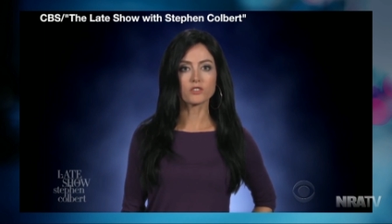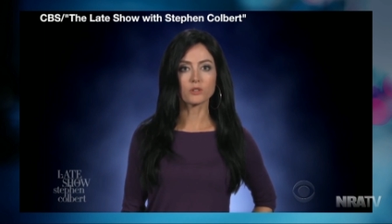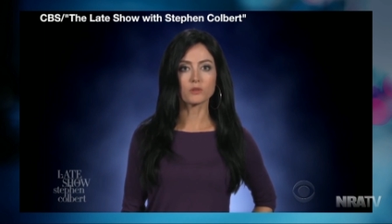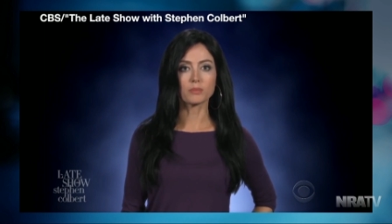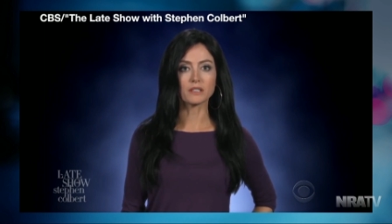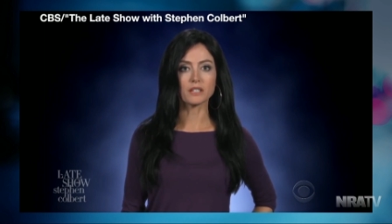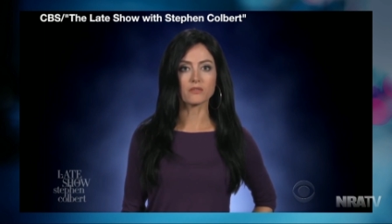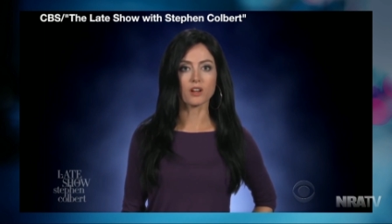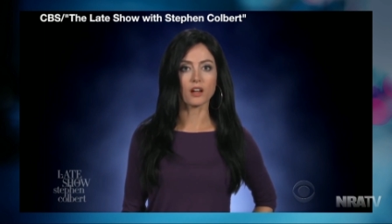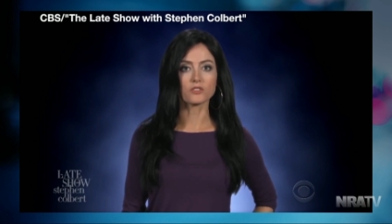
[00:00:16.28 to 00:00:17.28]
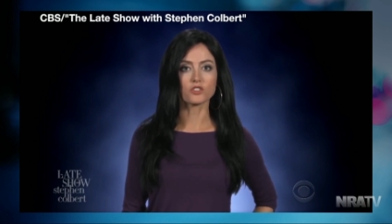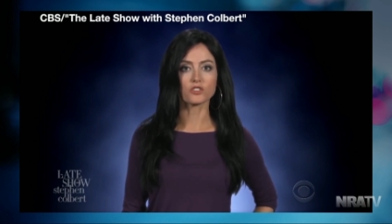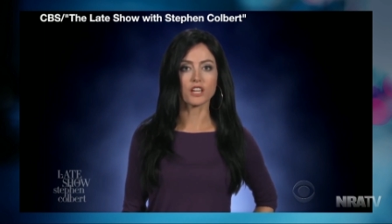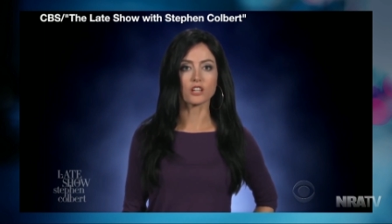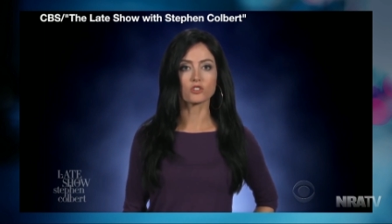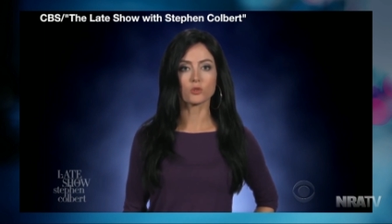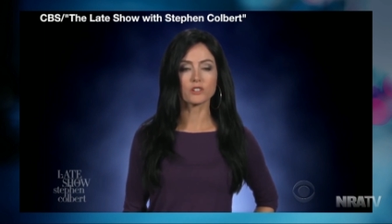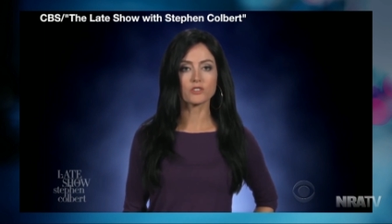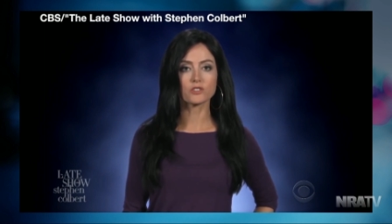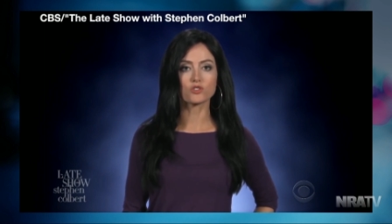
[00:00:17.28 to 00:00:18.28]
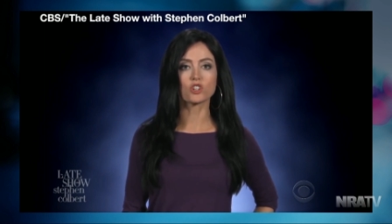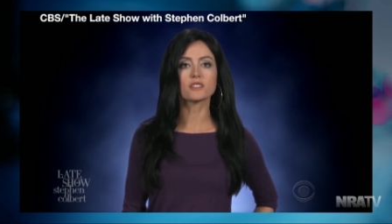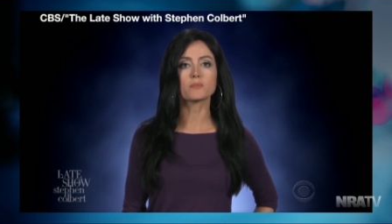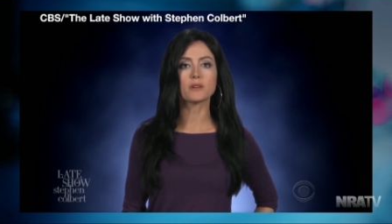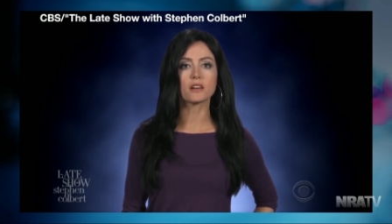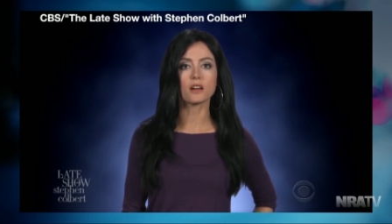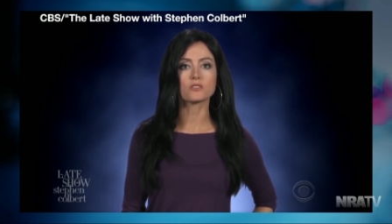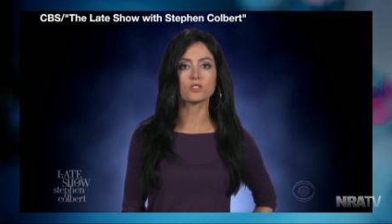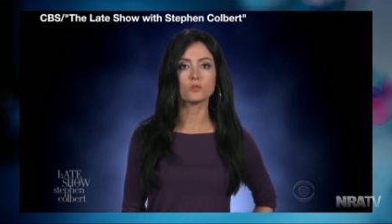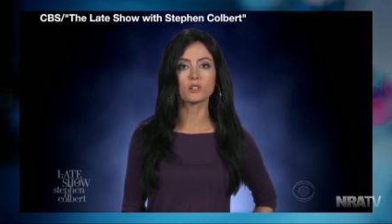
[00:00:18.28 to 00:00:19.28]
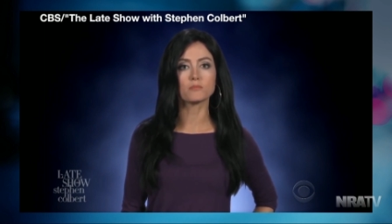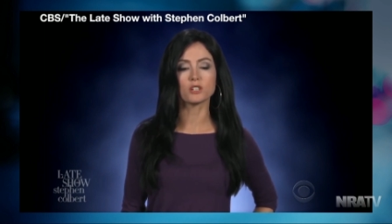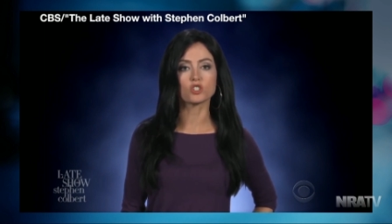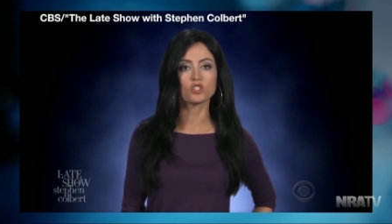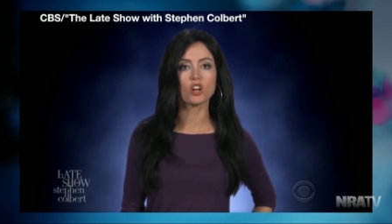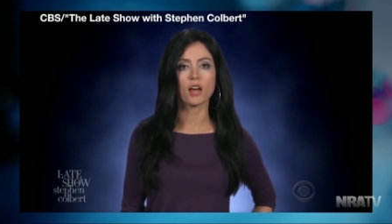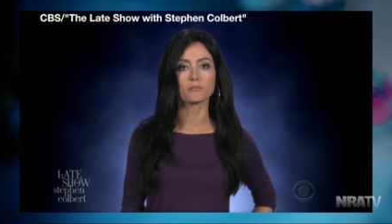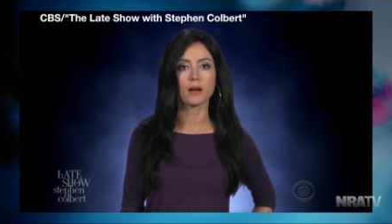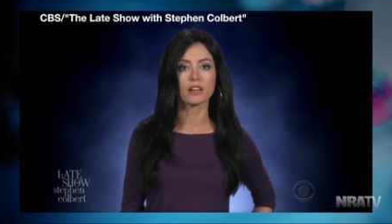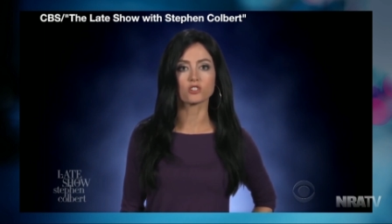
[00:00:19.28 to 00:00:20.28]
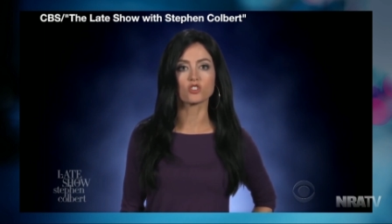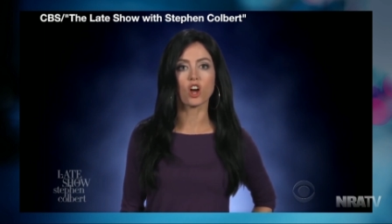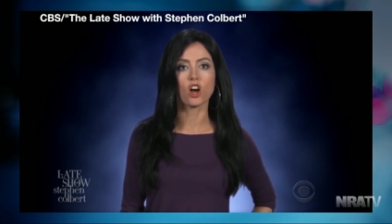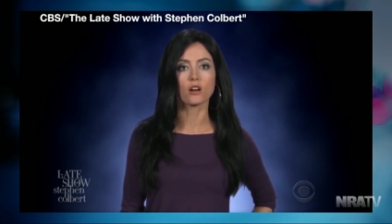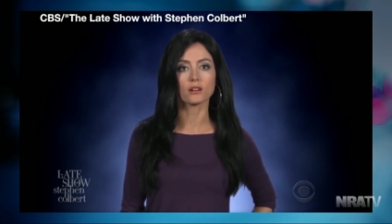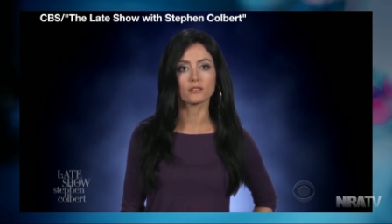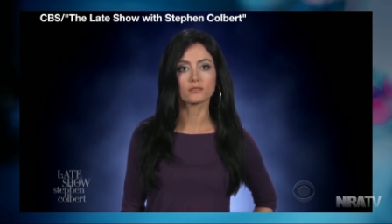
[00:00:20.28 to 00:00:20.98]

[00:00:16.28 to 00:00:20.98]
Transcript: you to believe guns are dangerous just because you can be shot by a dog.